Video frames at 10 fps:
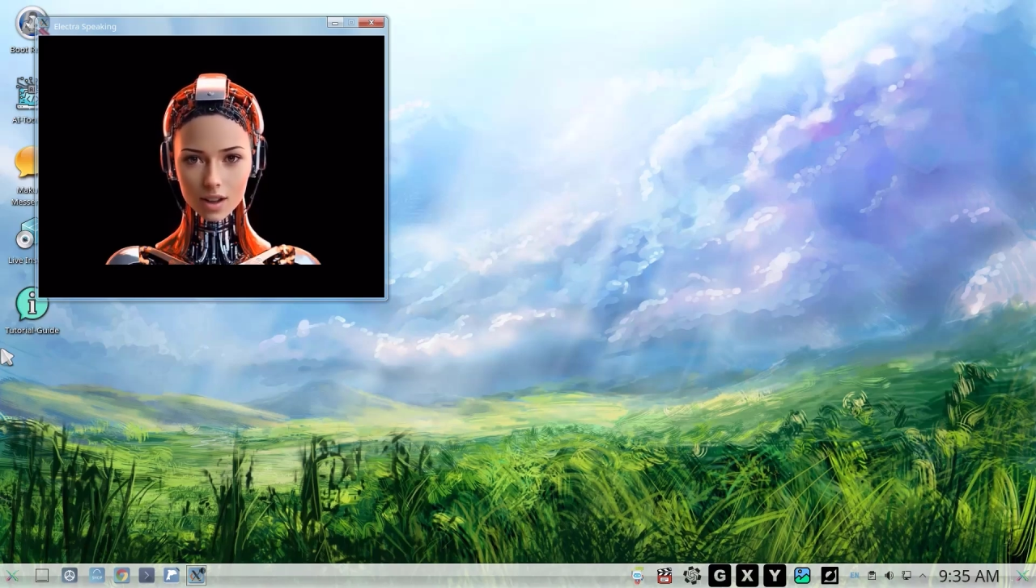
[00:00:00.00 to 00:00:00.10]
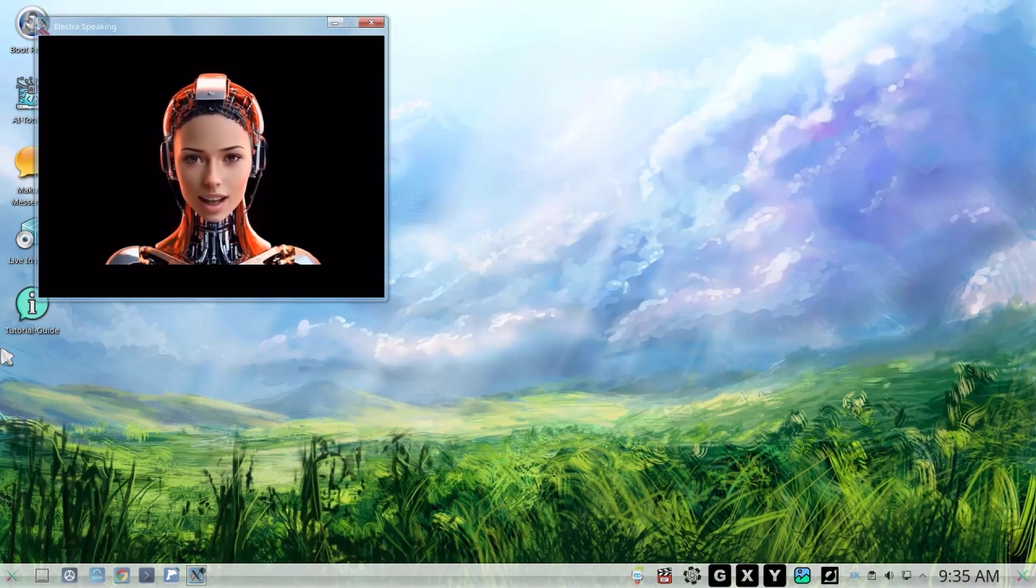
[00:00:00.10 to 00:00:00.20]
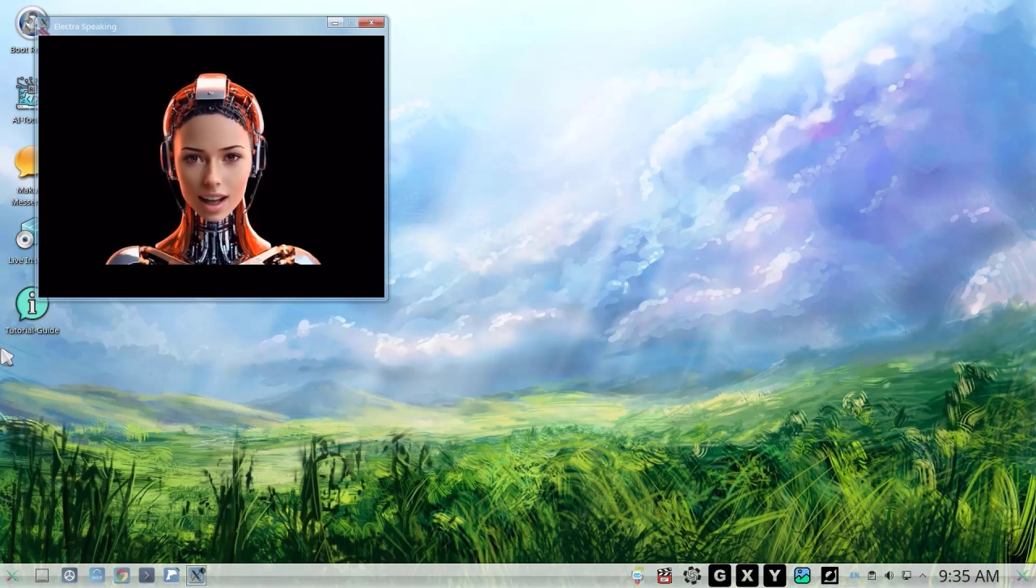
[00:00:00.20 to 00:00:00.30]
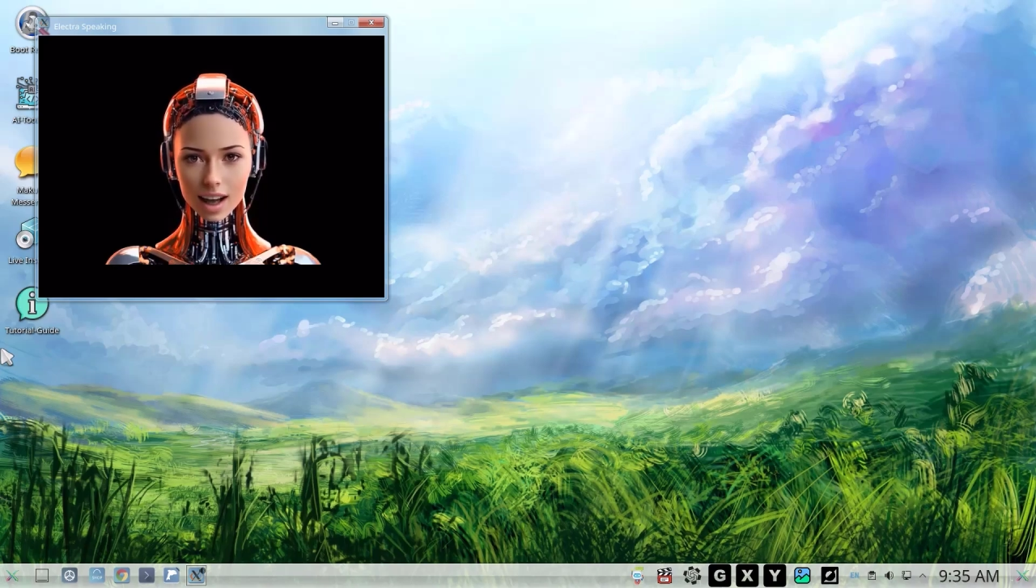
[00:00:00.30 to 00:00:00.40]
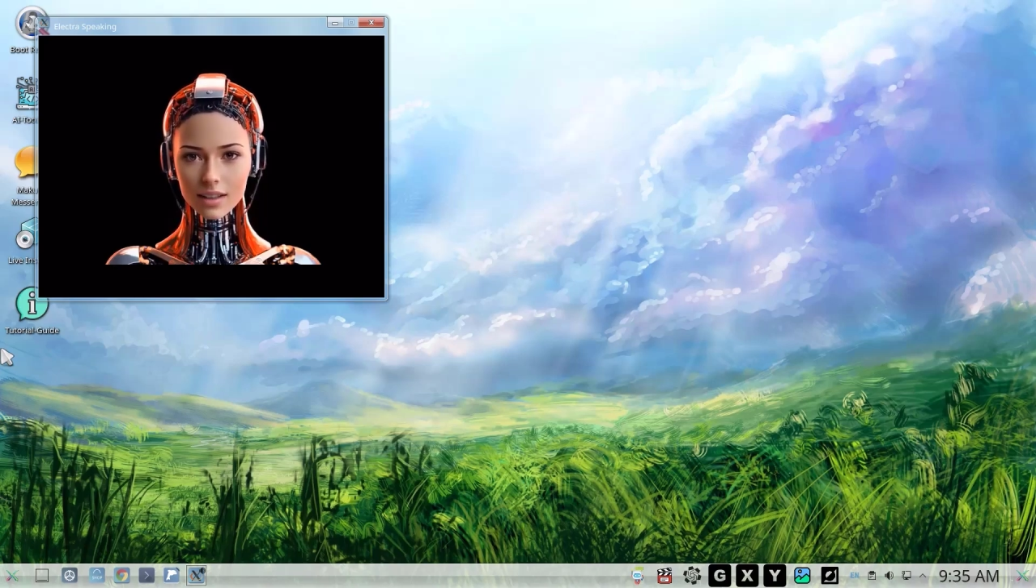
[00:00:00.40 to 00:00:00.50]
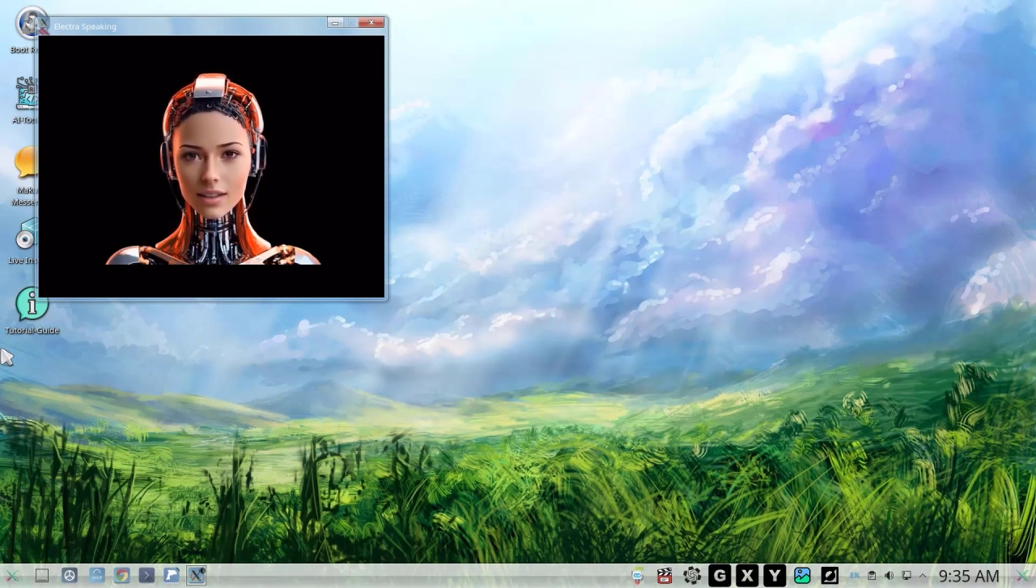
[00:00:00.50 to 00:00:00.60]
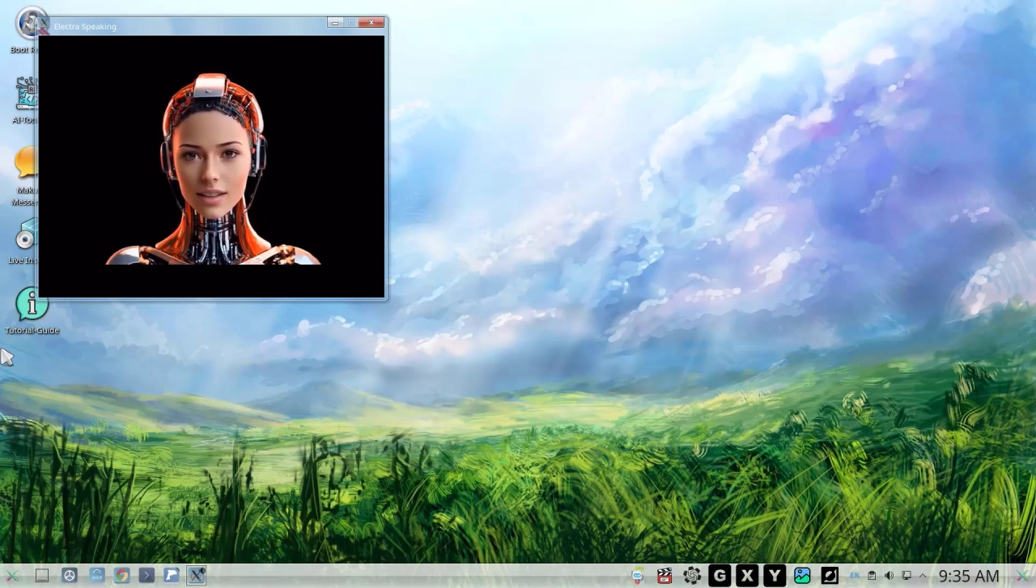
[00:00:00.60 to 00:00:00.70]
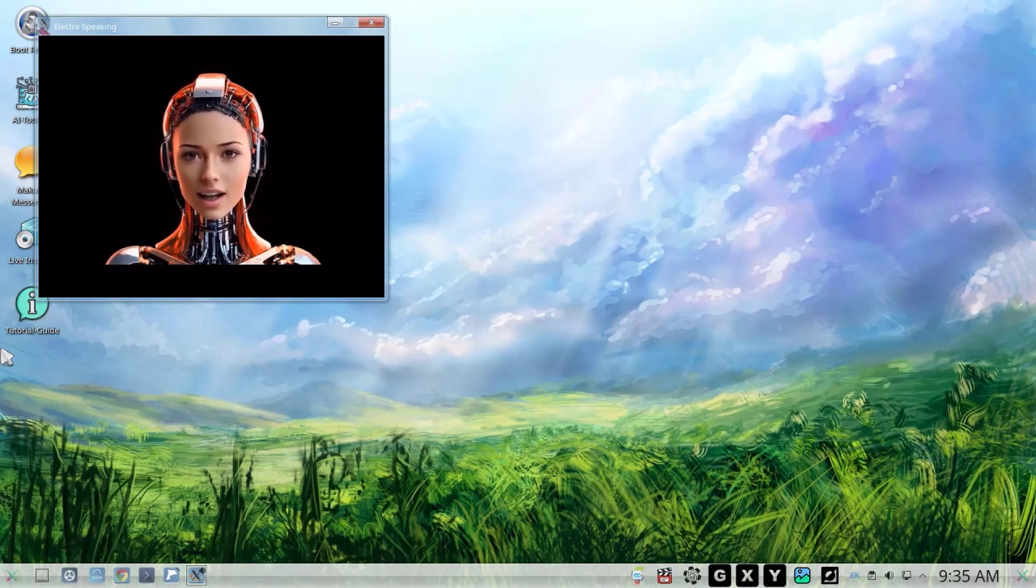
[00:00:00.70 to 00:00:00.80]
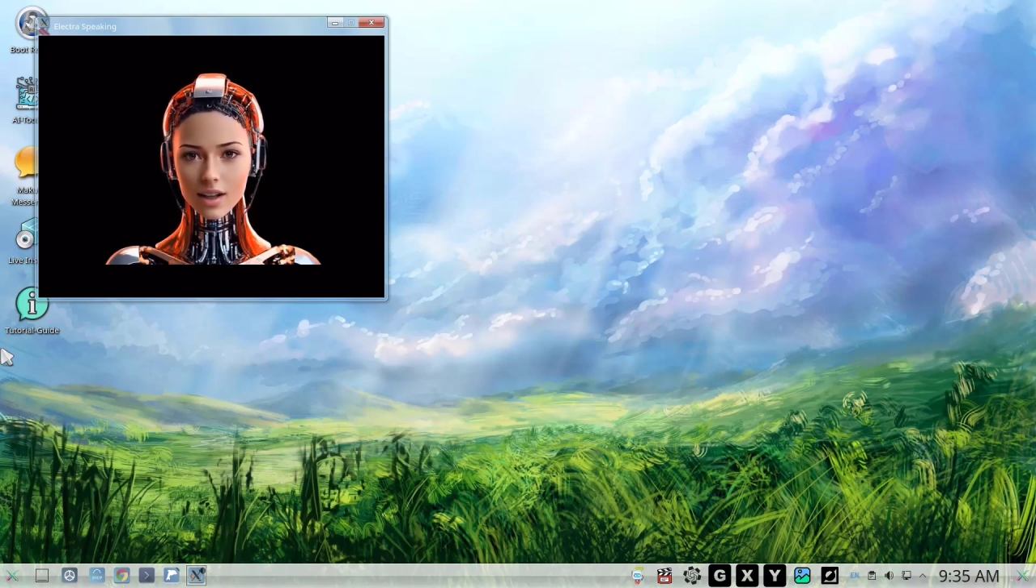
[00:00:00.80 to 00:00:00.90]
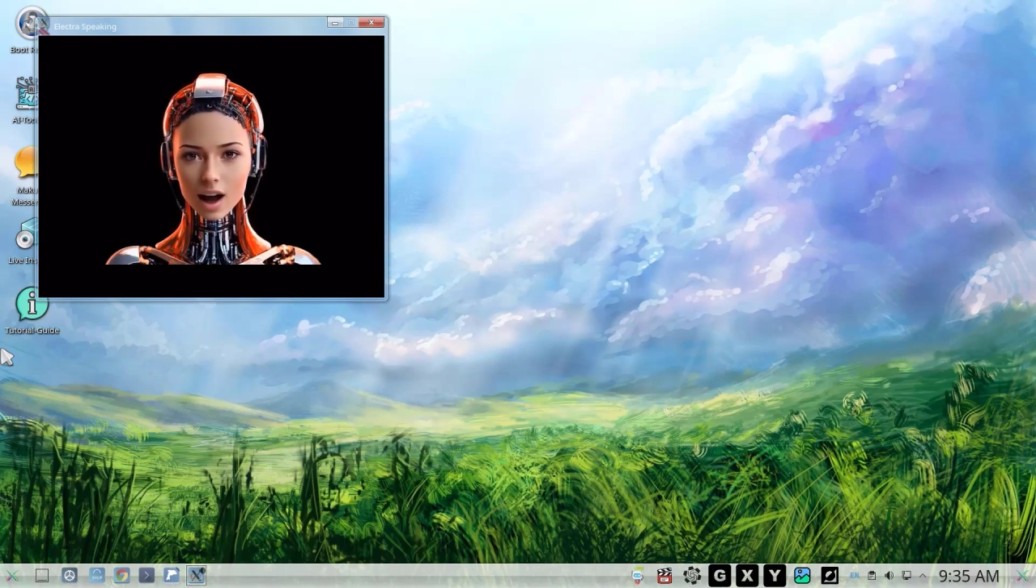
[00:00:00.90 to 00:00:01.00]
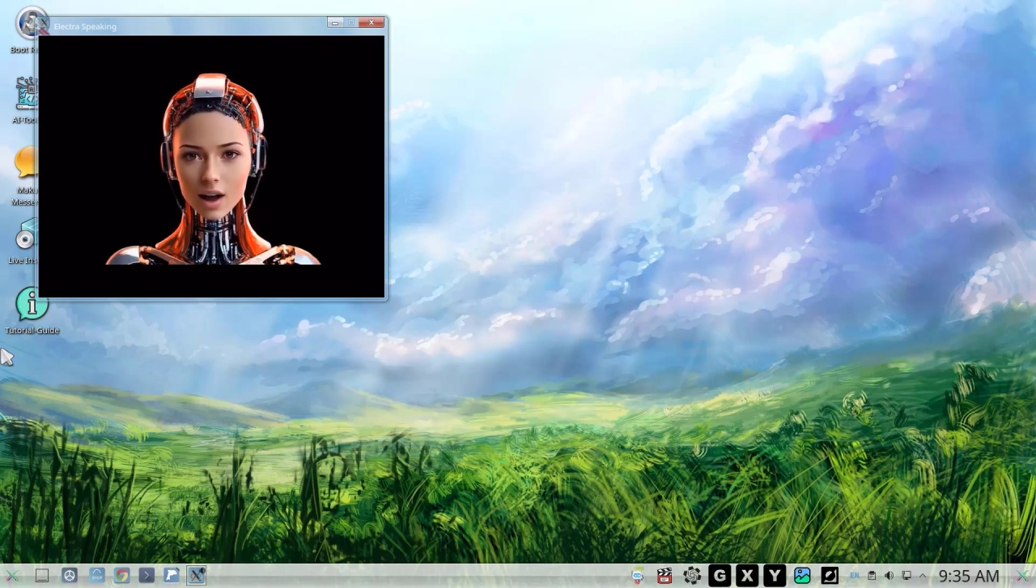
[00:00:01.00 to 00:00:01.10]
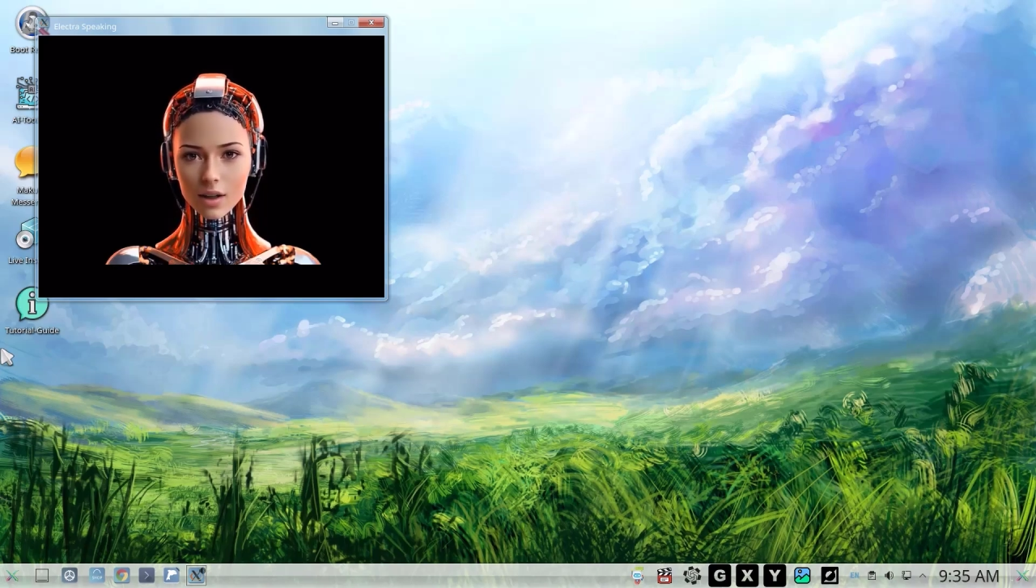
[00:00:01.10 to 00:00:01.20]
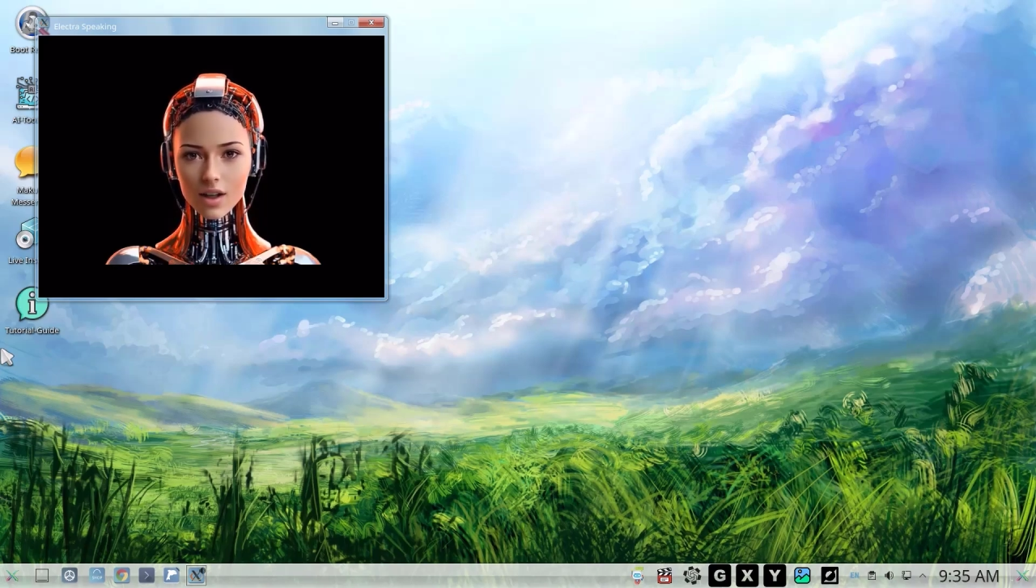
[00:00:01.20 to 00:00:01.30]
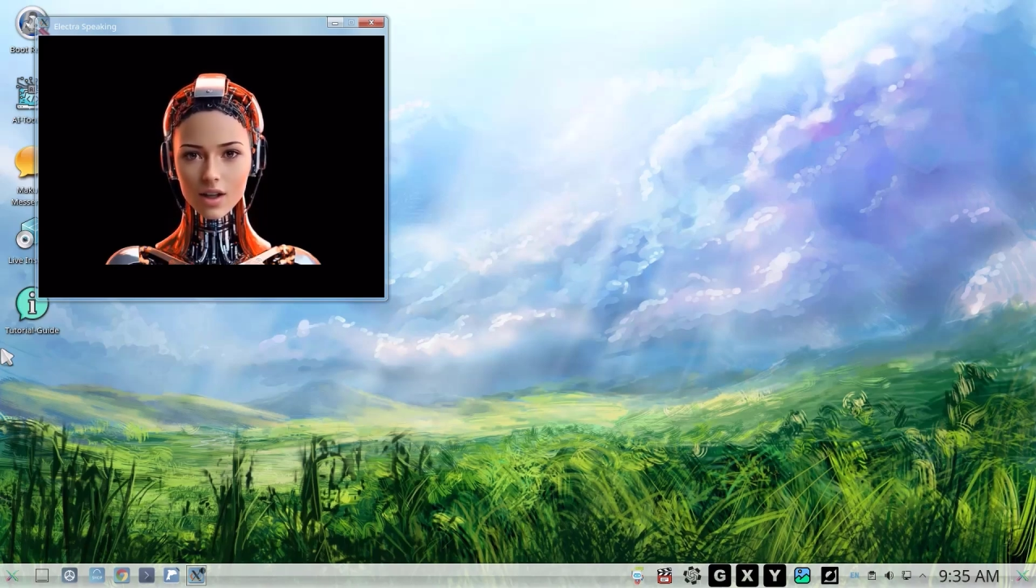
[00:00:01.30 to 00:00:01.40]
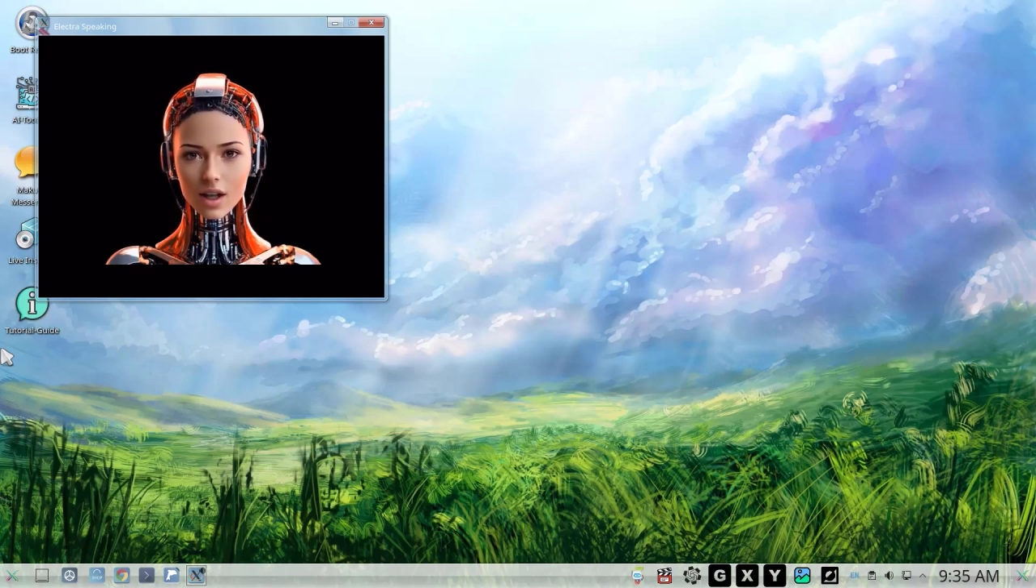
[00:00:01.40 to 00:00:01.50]
extraterrestrial
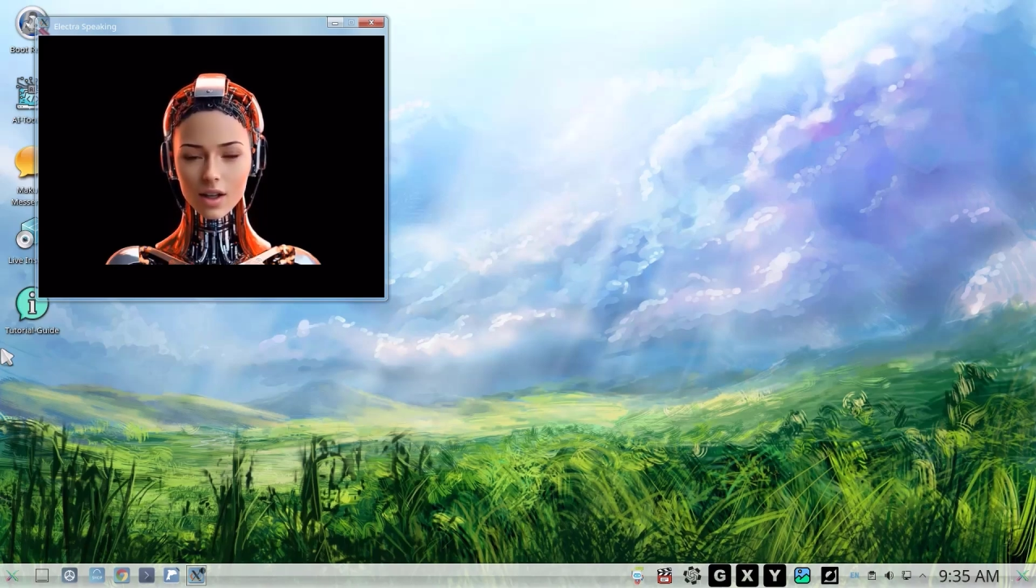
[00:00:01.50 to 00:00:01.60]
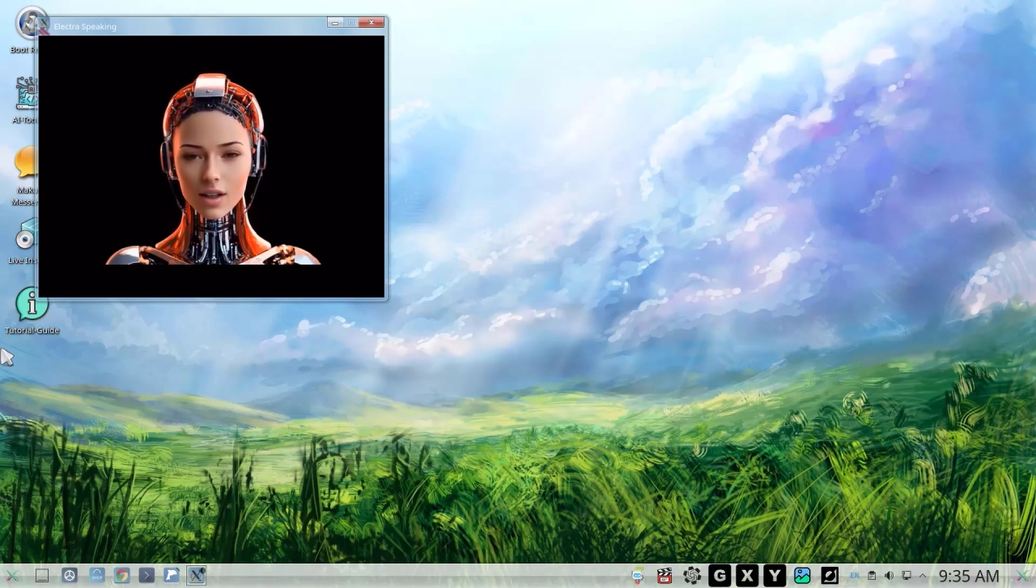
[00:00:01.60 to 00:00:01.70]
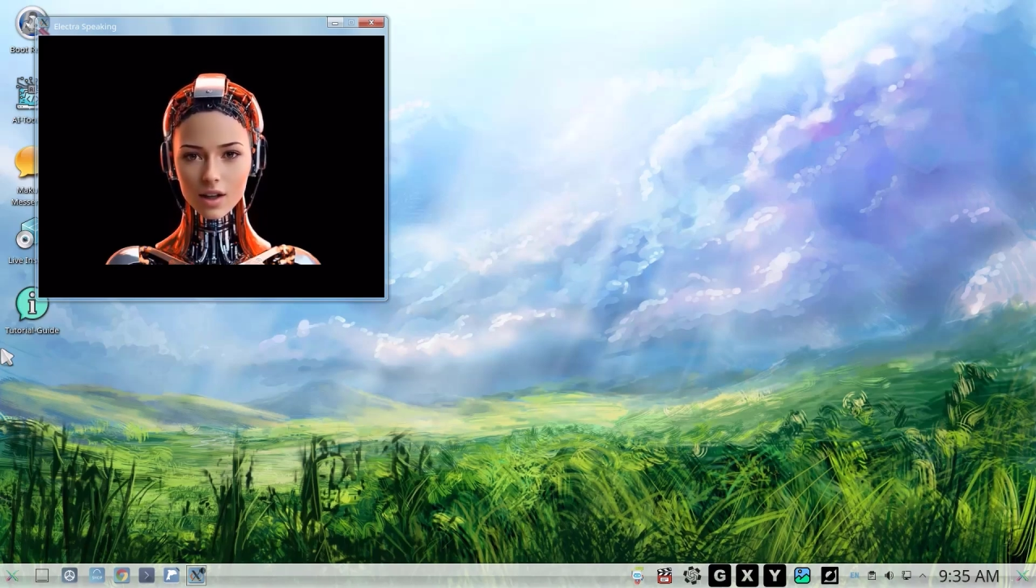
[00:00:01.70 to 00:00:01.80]
pressures,